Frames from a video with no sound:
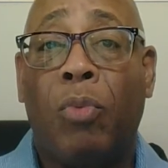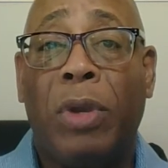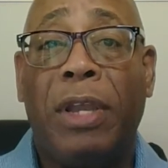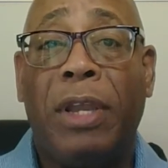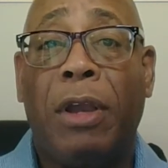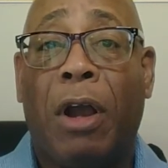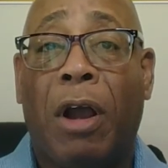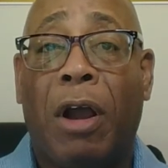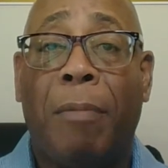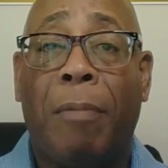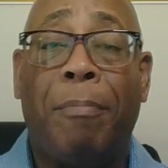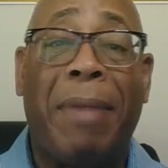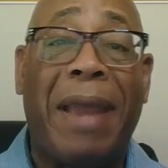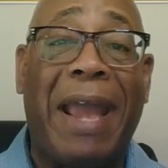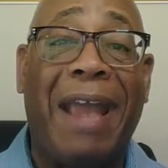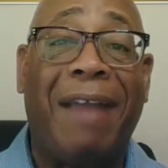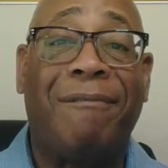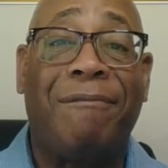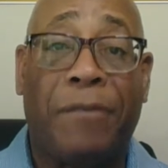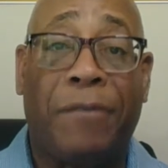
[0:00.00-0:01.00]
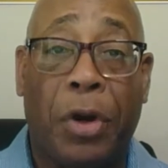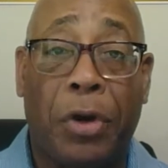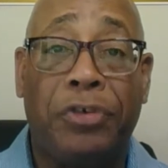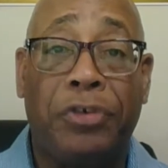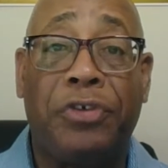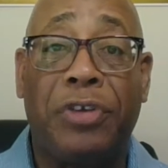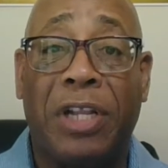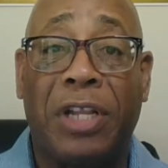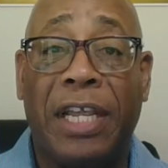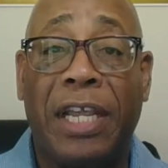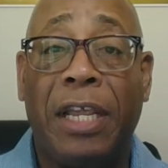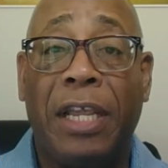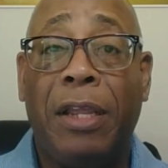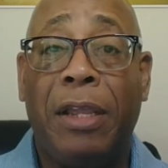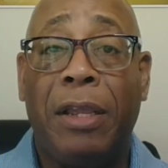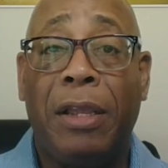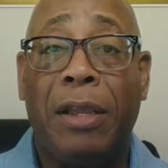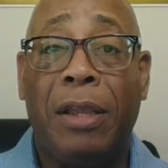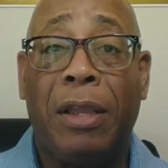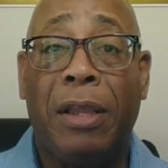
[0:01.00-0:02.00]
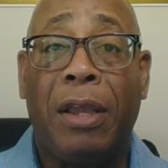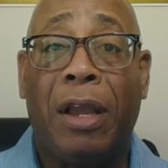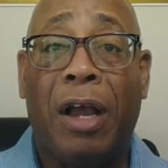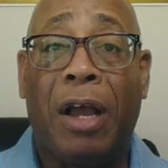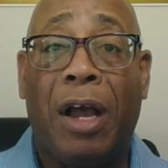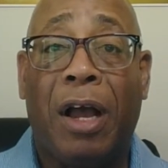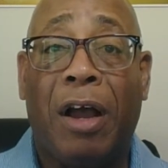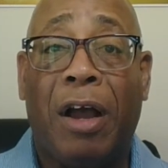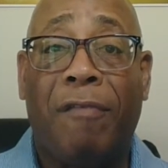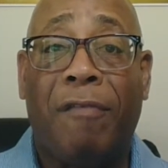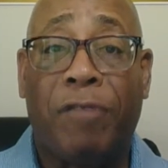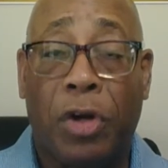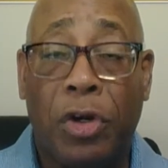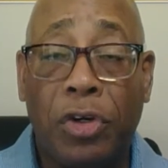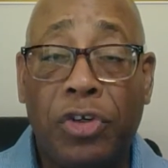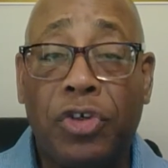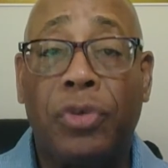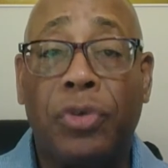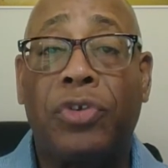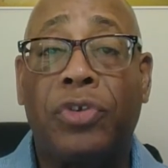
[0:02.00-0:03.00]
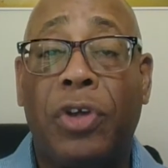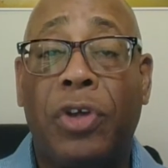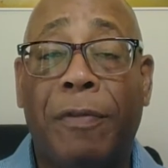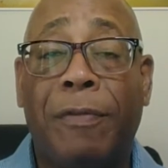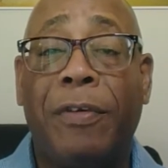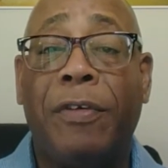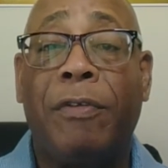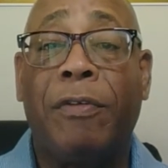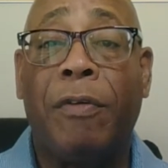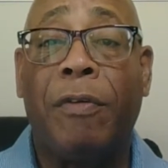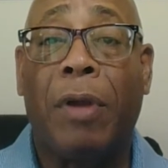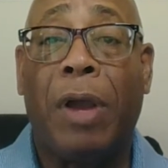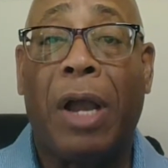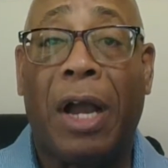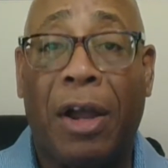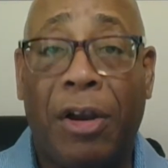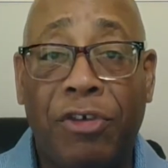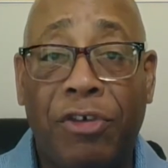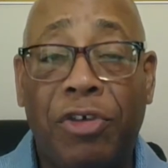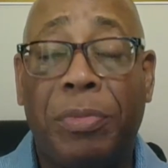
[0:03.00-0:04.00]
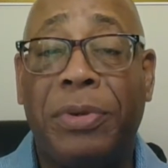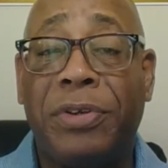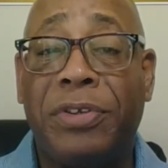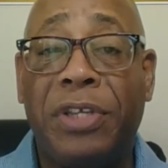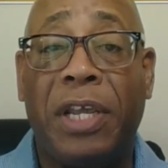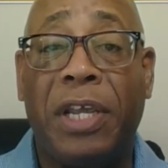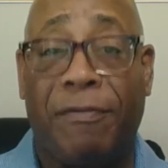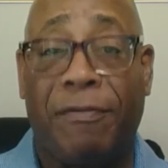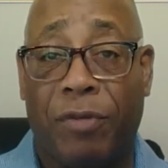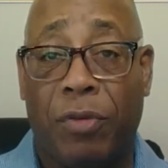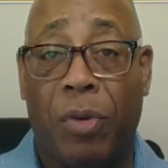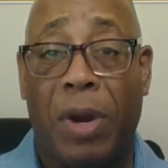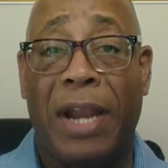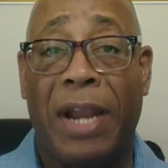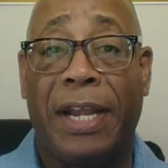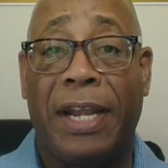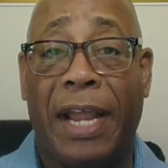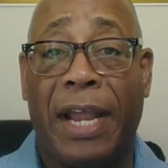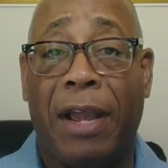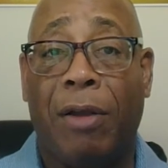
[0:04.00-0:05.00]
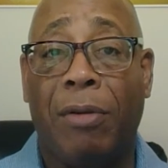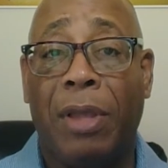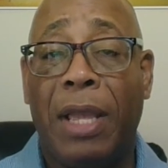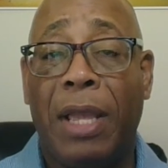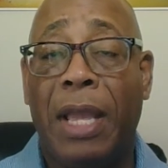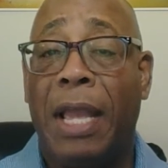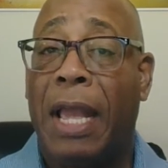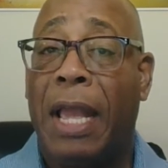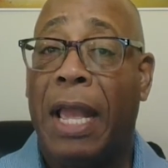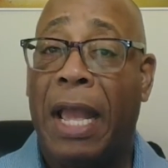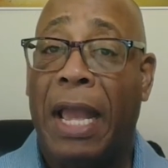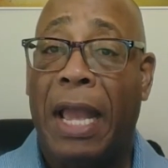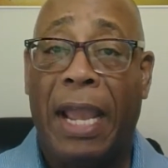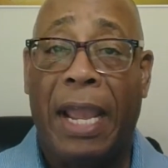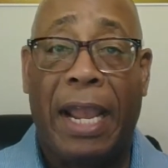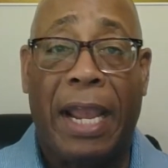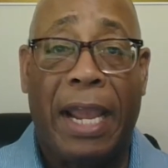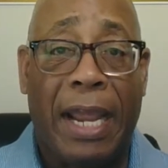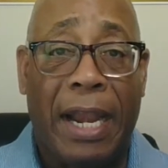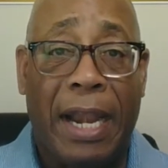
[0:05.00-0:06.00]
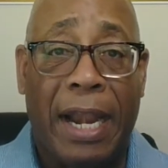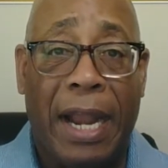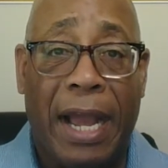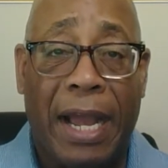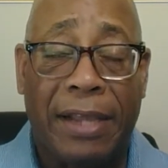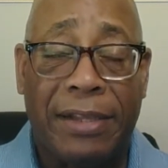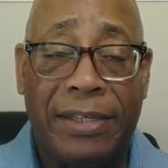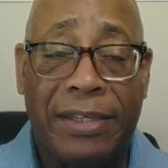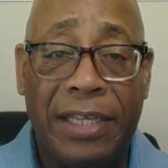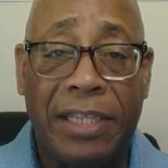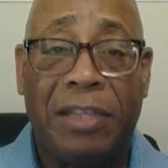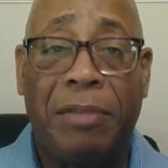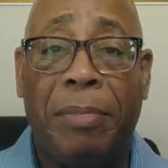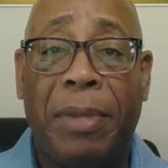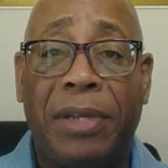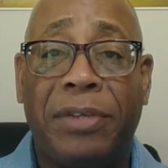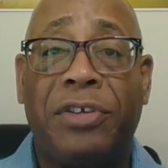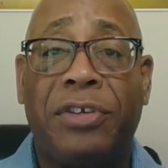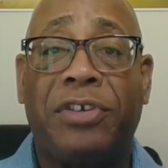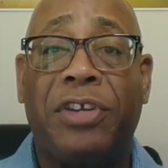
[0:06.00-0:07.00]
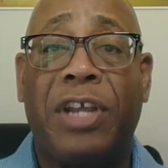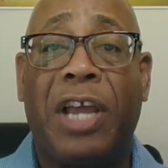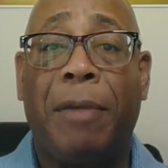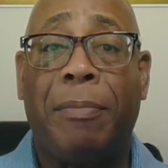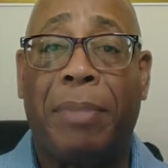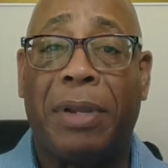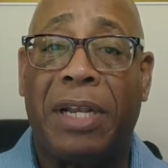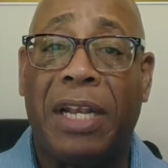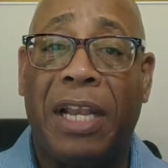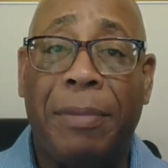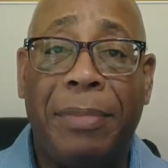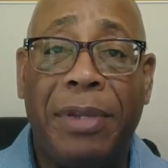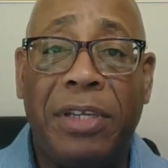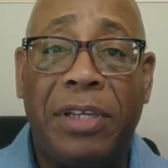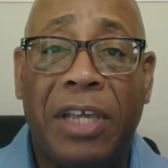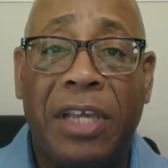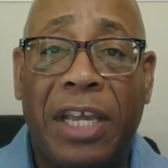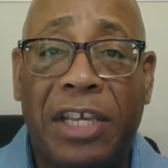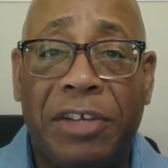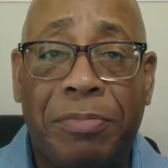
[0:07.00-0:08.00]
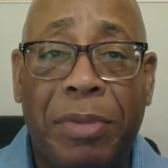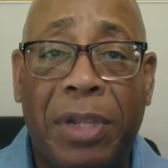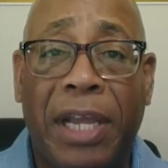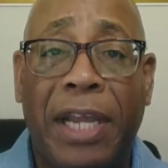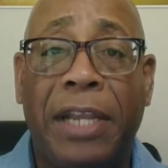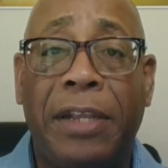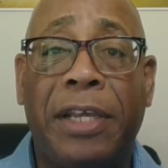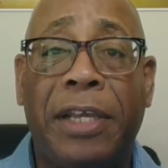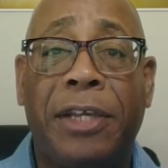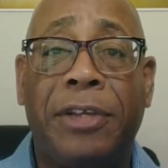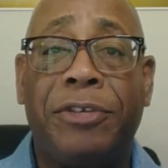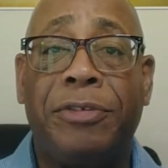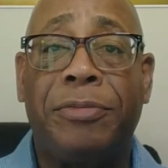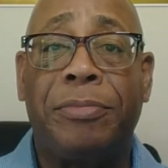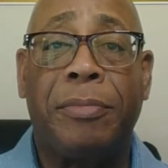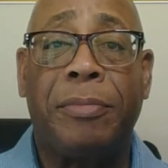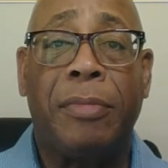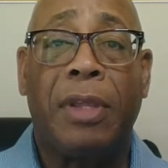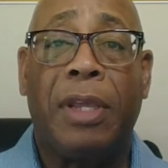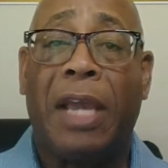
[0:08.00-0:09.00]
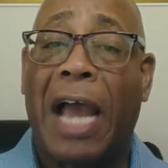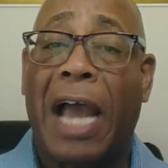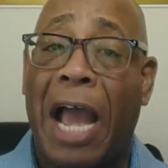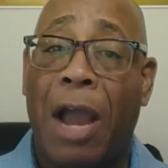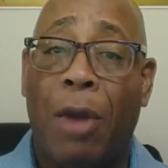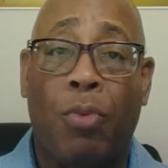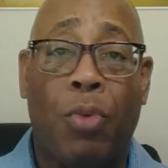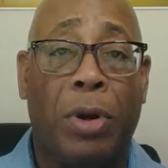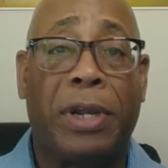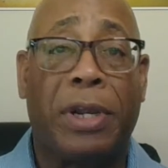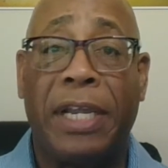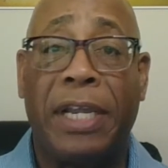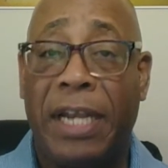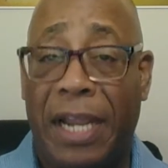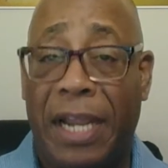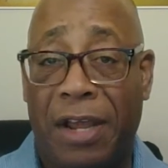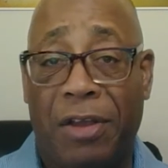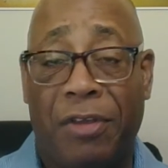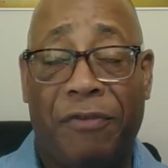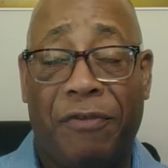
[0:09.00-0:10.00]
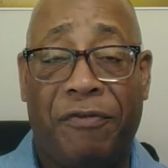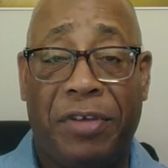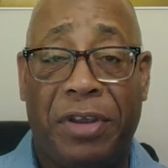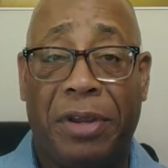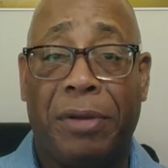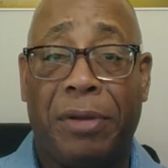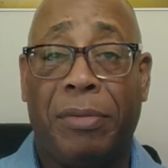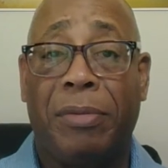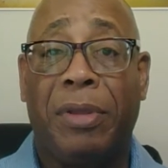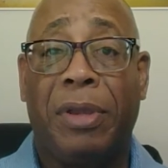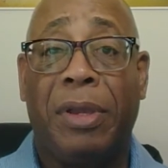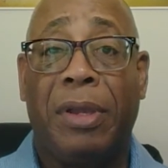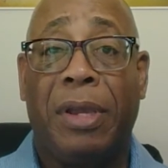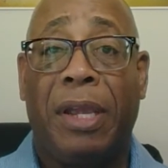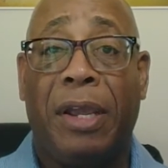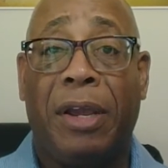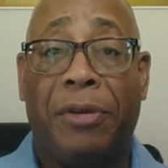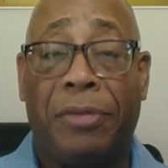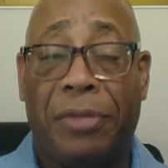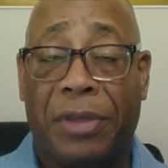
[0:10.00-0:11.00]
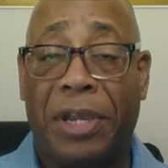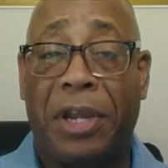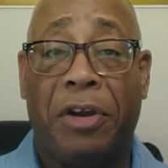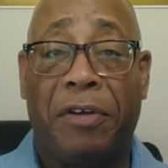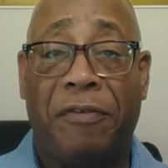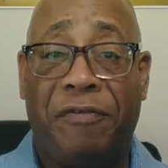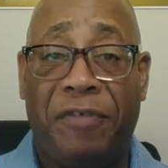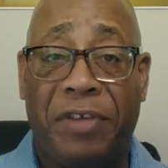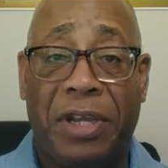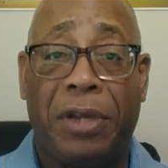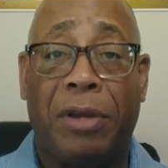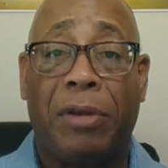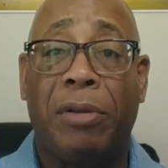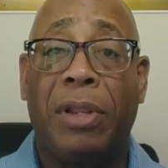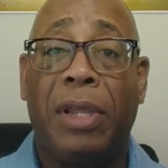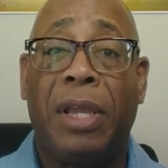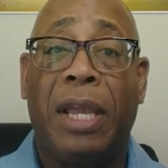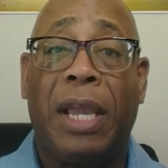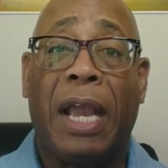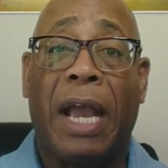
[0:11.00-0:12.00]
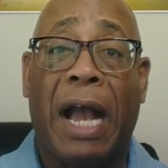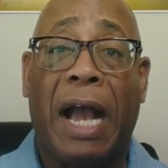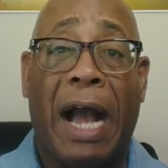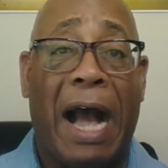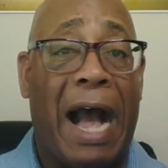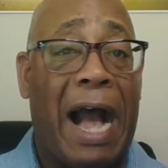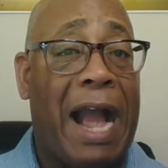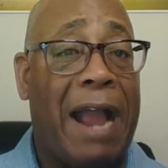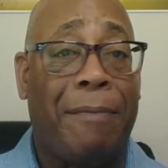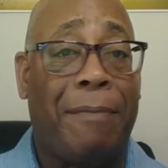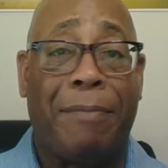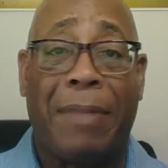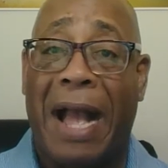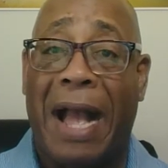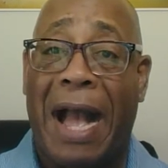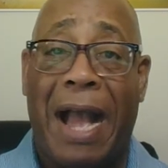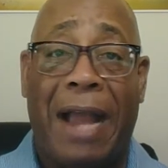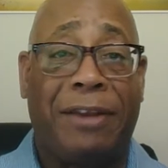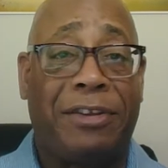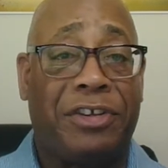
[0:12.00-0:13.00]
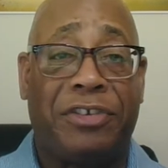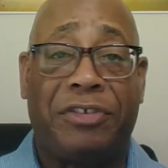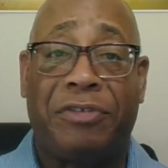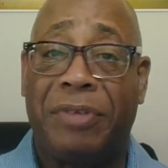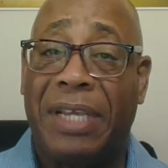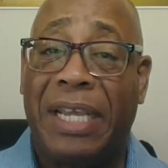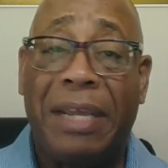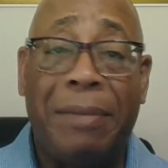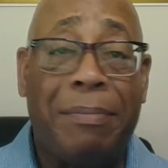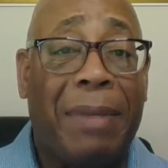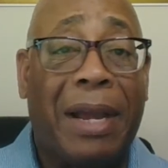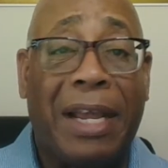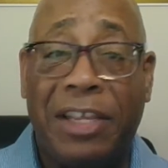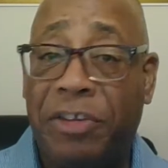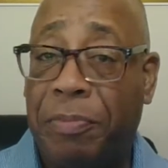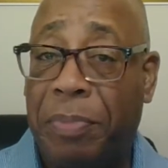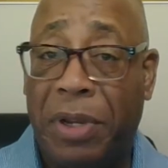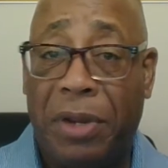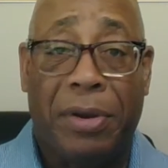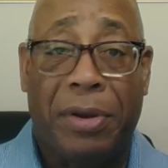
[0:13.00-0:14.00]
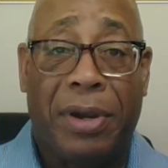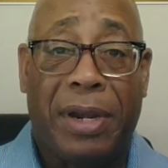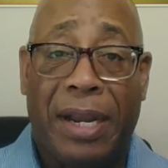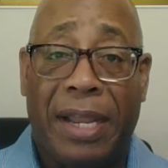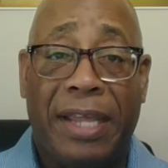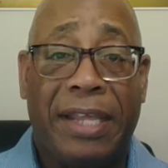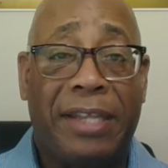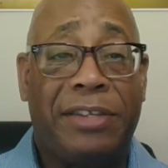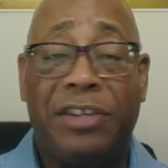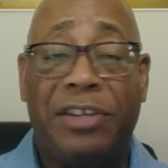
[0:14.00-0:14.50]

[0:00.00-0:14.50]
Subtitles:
we are back virtually, virtual servers 100% for right now. And I sent the message out, but let me explain this. I work in the healthcare field. I just in my spirit,